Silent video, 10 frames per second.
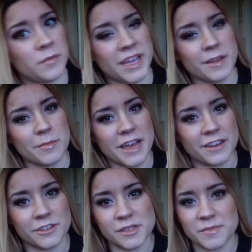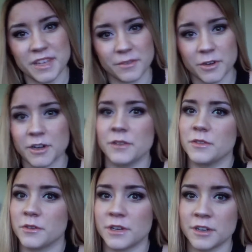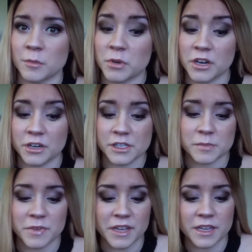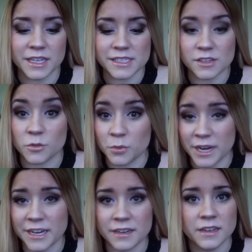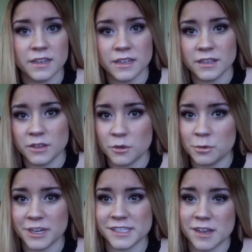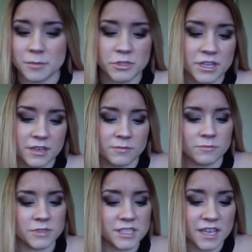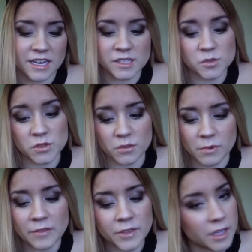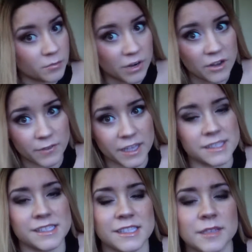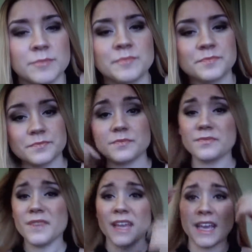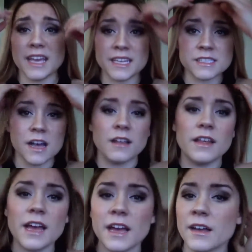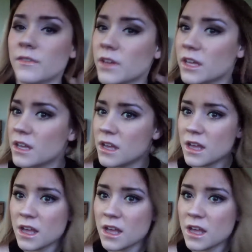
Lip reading: it in a makeup bag or something if you're gonna throw it in your purse, but it's a great low price option. Once again, it's the Revlon Brow Fantasy. And I'll have